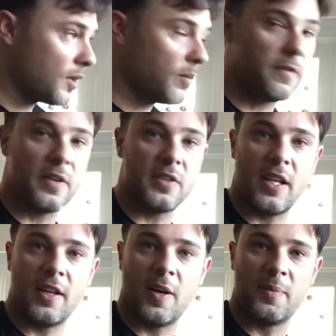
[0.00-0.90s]
wait for this
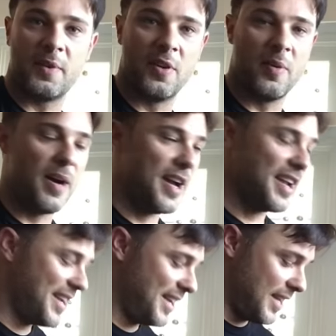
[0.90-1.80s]
helicopter to go by
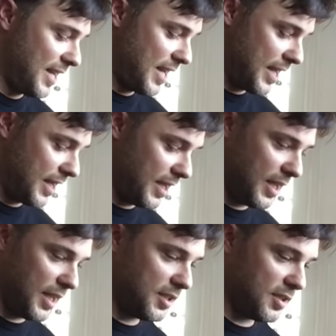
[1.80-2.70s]
and
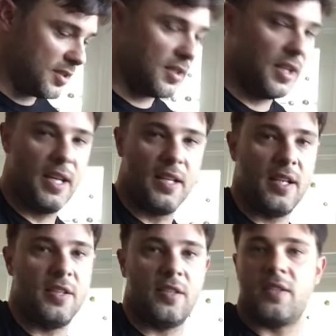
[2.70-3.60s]
it just it,
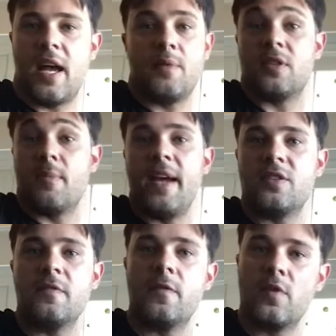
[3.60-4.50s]
it just sounds
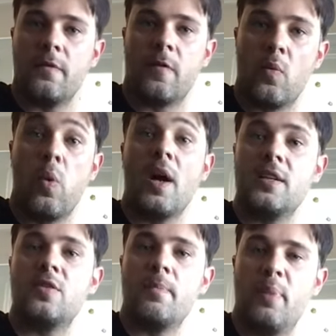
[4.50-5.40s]
amazing for for what
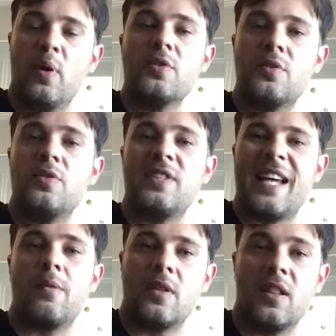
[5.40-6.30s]
it's supposed to
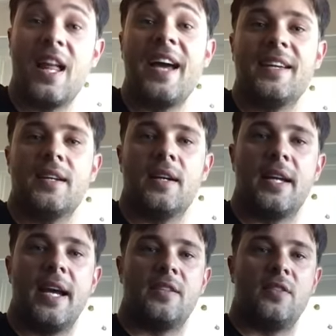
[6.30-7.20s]
sound like i
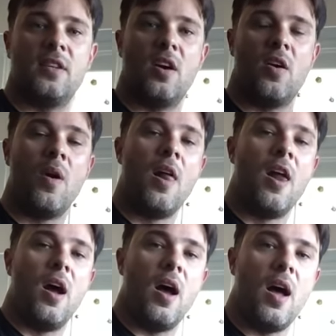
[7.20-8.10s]
guess you know
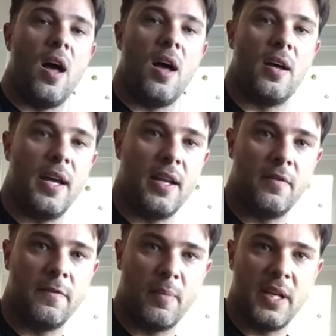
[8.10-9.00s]
uh, and
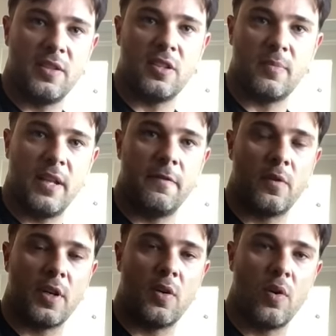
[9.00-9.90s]
for me this is mainly
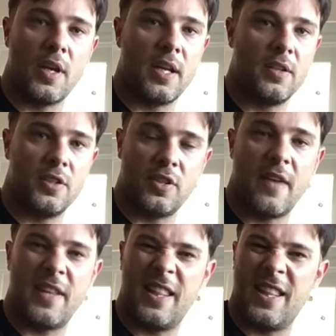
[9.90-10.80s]
for recording and just
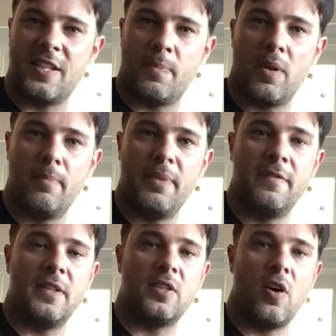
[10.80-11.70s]
have that les paul
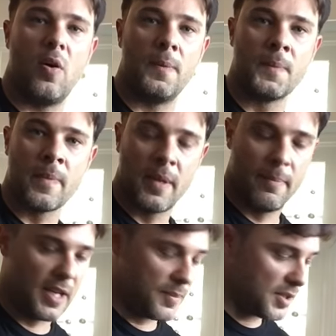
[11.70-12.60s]
beefy tone
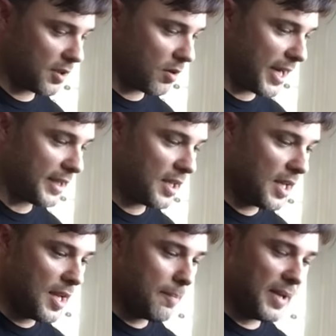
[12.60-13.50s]
pickups are great
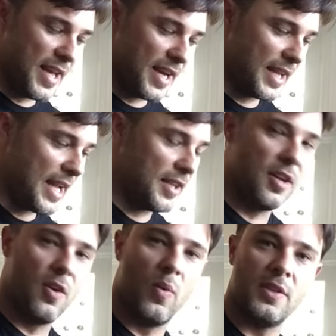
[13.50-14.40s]
but then again
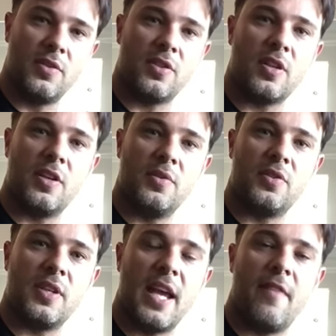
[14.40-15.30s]
you know once you start
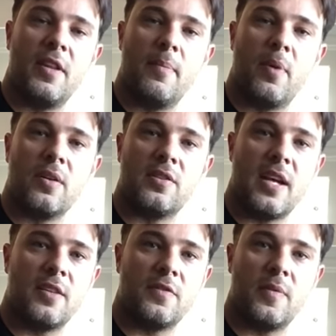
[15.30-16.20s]
using heavily borrowed
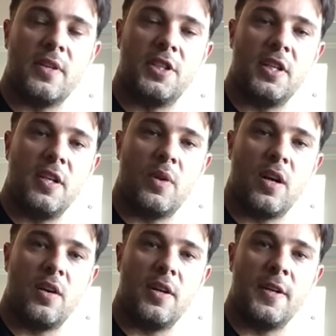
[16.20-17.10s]
sounds from the
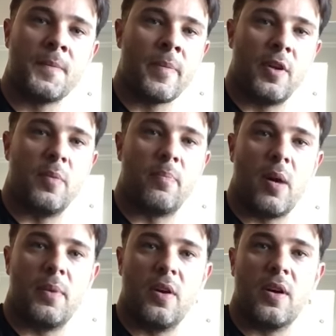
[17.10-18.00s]
gt100 you're
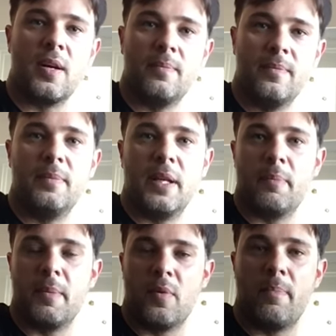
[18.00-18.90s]
probably going to be a
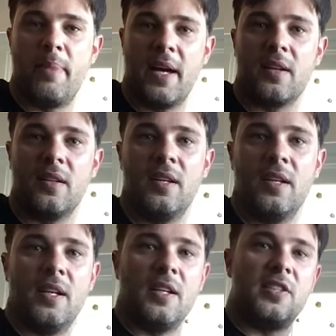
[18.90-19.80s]
little bit more pedal
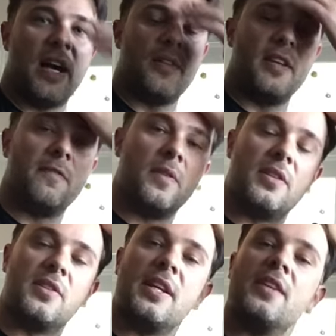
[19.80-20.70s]
sound
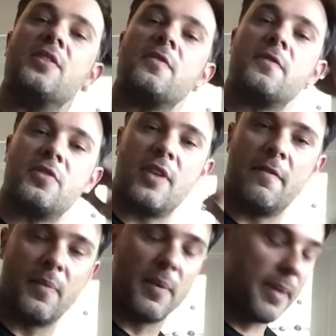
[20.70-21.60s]
influence than just straight from the